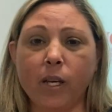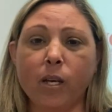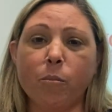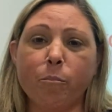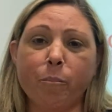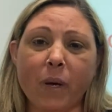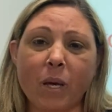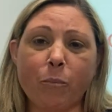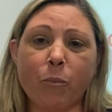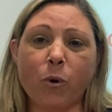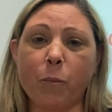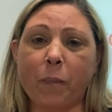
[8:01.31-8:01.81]

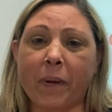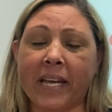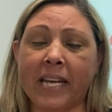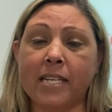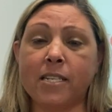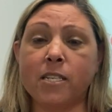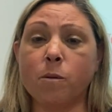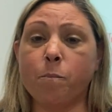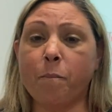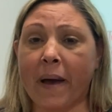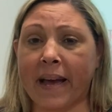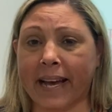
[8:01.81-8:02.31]
Be prepared
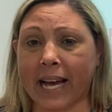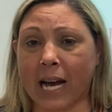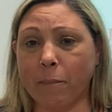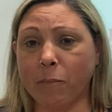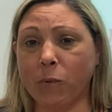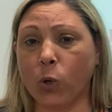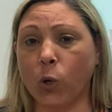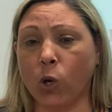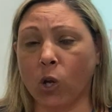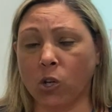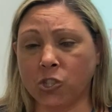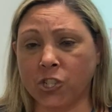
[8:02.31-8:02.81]
to back up your
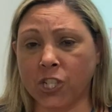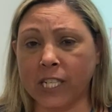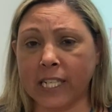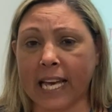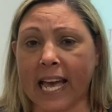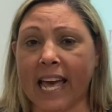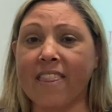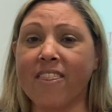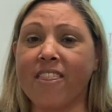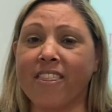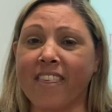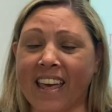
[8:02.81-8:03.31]
logic
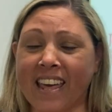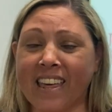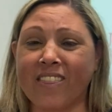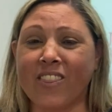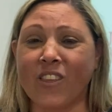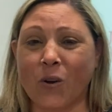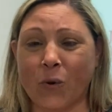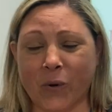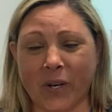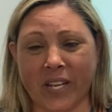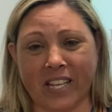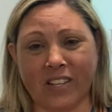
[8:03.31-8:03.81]
and thank the
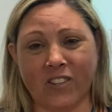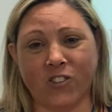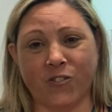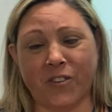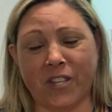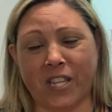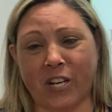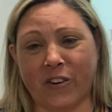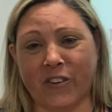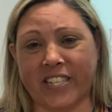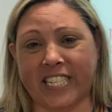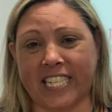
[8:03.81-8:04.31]
audience for
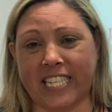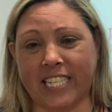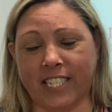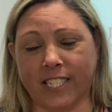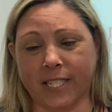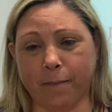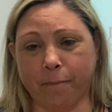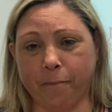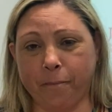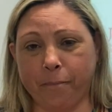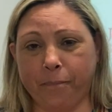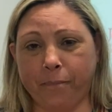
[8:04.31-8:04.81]
their
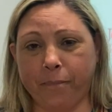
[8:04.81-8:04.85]
attention.